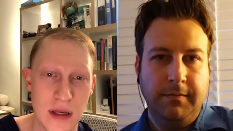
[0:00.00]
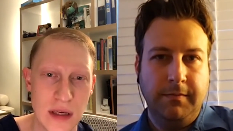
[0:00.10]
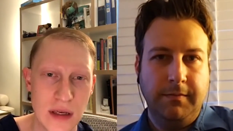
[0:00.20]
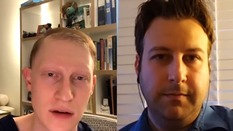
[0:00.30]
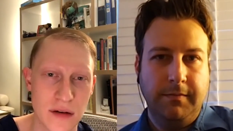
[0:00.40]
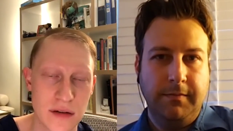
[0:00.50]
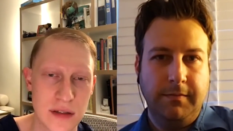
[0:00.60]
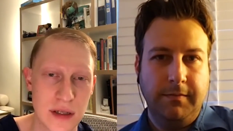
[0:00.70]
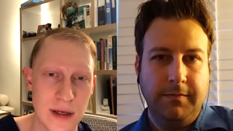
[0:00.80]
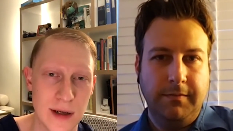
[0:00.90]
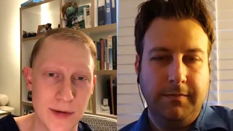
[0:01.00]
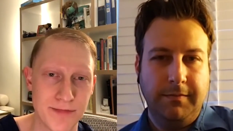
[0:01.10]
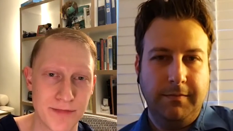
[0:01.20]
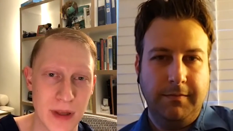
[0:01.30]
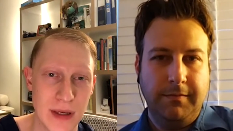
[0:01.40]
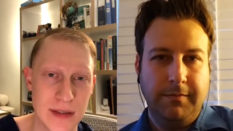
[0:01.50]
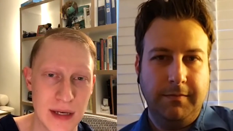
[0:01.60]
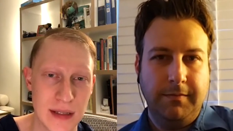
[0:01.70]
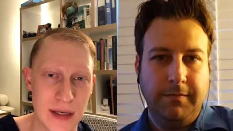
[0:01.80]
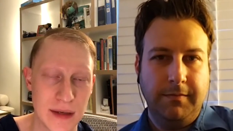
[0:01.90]
Speaker 1: ears um, is
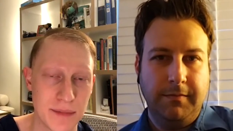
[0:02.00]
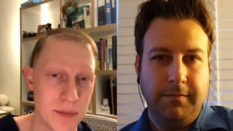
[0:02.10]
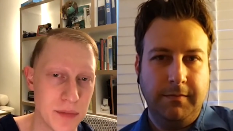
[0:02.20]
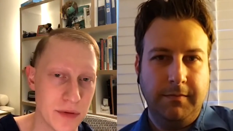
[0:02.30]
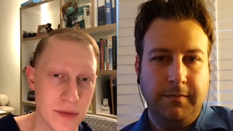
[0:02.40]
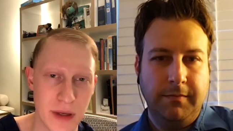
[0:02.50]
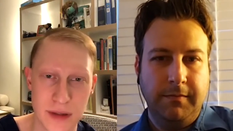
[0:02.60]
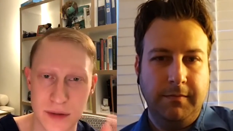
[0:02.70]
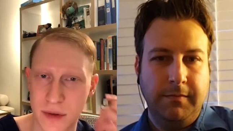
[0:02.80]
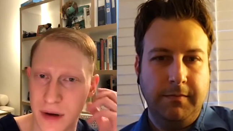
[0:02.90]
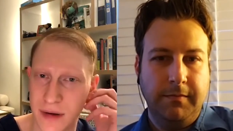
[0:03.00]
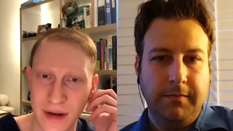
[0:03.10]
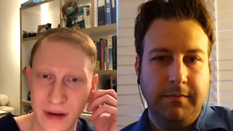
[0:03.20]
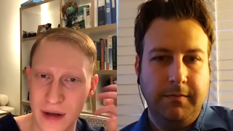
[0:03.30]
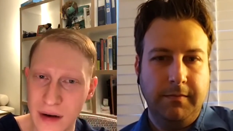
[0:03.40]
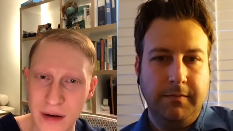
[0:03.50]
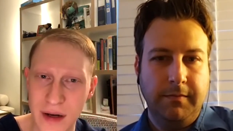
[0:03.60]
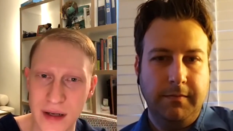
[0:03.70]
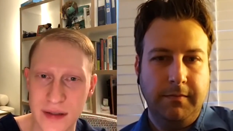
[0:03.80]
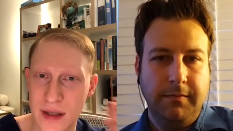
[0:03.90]
that like people I guess wear their
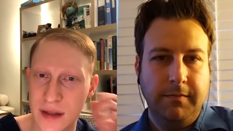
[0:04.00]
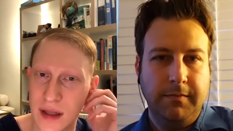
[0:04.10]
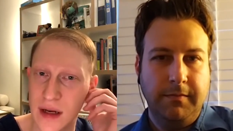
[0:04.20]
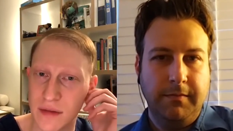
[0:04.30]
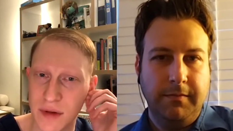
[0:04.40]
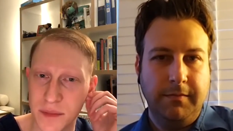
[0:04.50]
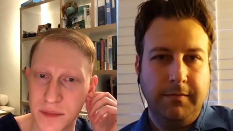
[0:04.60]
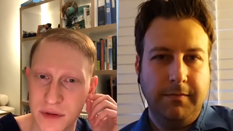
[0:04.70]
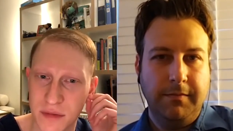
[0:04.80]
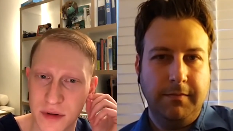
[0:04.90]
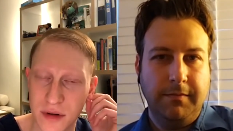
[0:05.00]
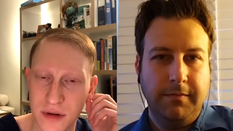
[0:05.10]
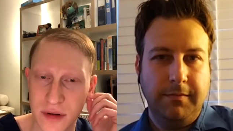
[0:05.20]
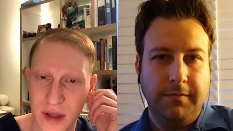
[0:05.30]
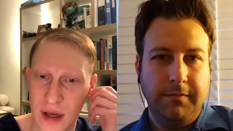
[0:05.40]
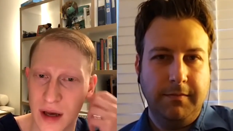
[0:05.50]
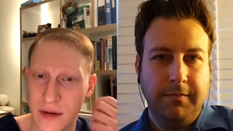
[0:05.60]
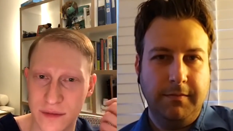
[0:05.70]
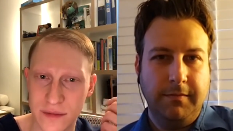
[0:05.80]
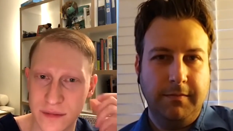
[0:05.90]
earrings and then it rips through and they have
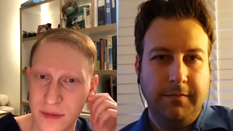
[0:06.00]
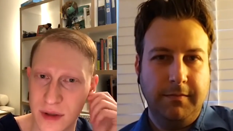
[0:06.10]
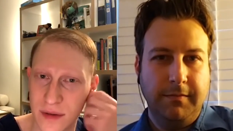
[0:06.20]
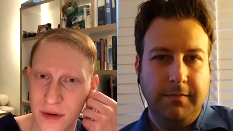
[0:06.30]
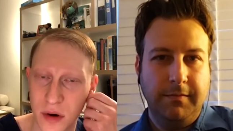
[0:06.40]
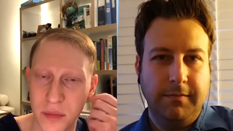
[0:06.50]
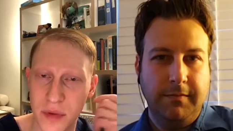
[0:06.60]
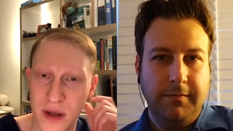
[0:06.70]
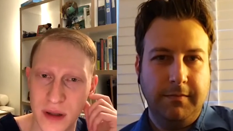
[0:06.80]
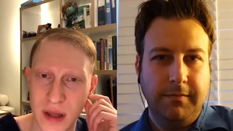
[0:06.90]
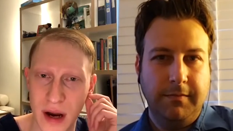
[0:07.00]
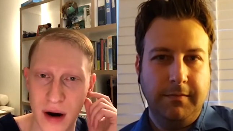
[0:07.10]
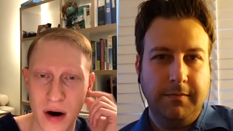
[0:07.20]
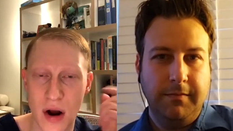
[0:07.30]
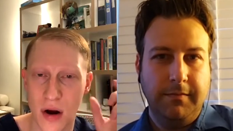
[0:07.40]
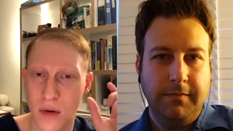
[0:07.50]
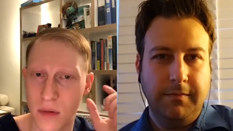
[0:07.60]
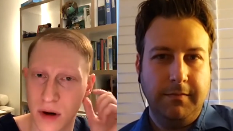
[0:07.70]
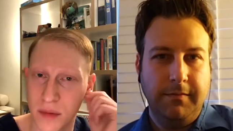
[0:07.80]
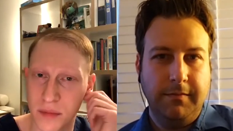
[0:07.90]
kind of an opening there
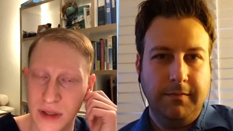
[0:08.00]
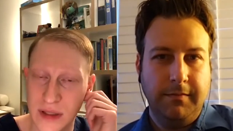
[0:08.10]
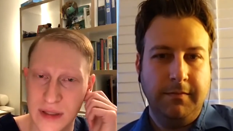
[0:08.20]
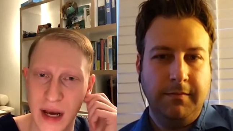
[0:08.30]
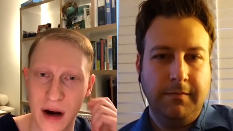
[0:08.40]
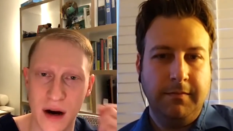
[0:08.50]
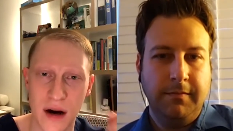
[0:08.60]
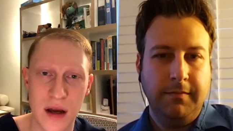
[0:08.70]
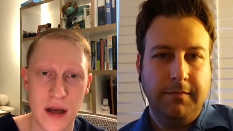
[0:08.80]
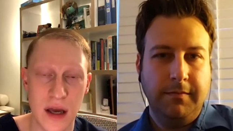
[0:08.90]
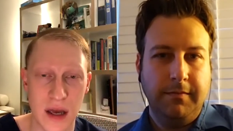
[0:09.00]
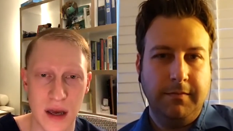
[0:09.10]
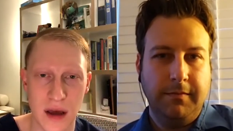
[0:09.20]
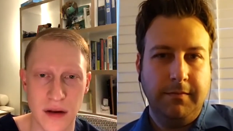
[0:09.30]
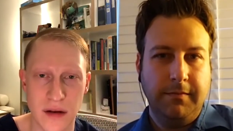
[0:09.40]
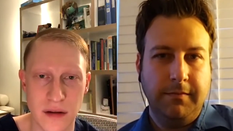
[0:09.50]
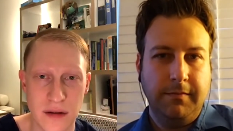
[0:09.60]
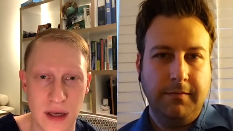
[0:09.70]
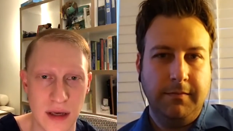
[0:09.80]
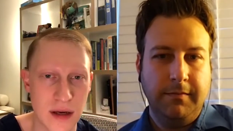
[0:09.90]
or a complete tear and
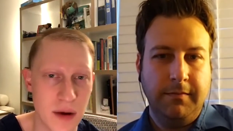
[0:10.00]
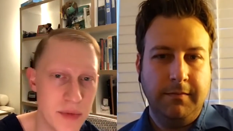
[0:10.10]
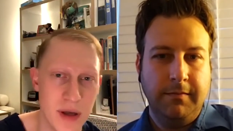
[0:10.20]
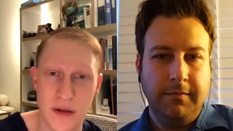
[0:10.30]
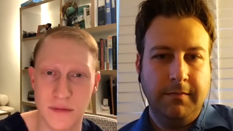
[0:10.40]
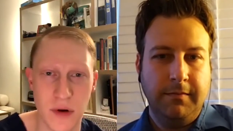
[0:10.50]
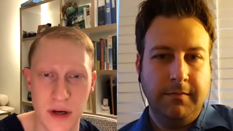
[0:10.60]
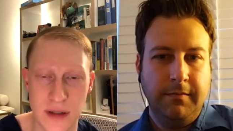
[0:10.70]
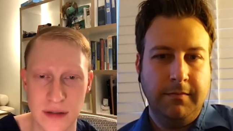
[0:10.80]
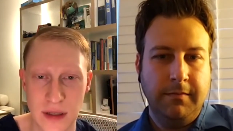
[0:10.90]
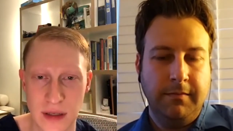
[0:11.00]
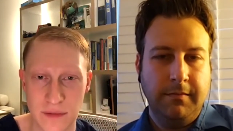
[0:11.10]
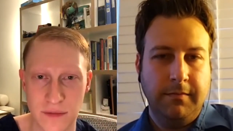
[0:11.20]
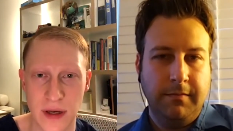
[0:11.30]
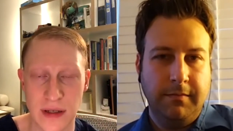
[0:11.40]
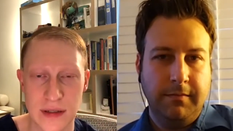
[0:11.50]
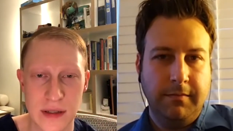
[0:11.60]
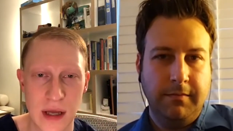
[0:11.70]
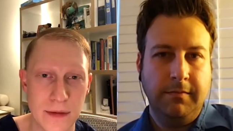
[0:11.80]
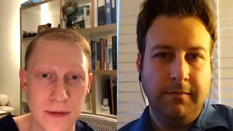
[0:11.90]
they come in wanting it fixed.
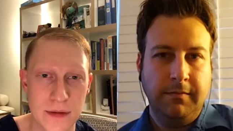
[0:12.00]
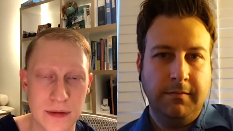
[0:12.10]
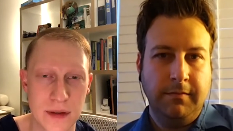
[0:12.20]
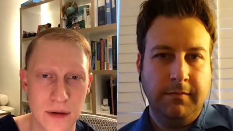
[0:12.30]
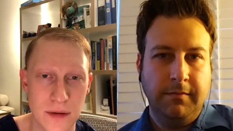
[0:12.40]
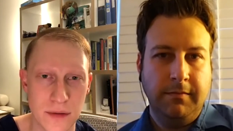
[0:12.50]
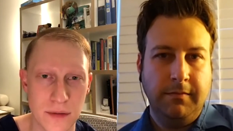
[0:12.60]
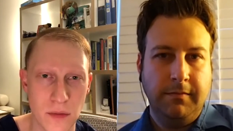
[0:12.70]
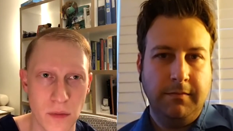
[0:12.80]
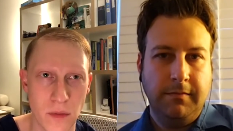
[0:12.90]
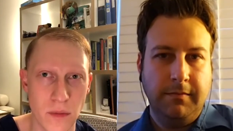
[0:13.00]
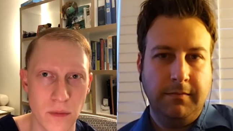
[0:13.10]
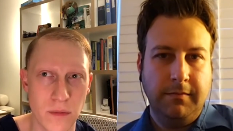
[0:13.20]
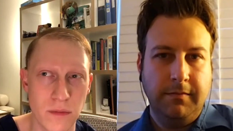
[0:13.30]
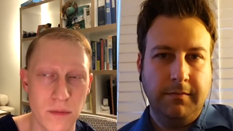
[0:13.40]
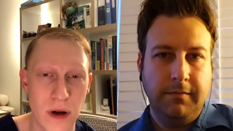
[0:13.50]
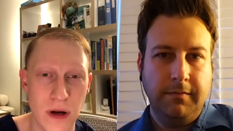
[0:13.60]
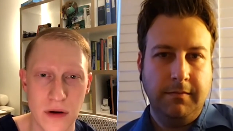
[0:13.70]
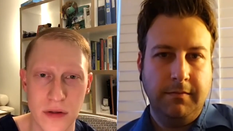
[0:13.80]
So what are your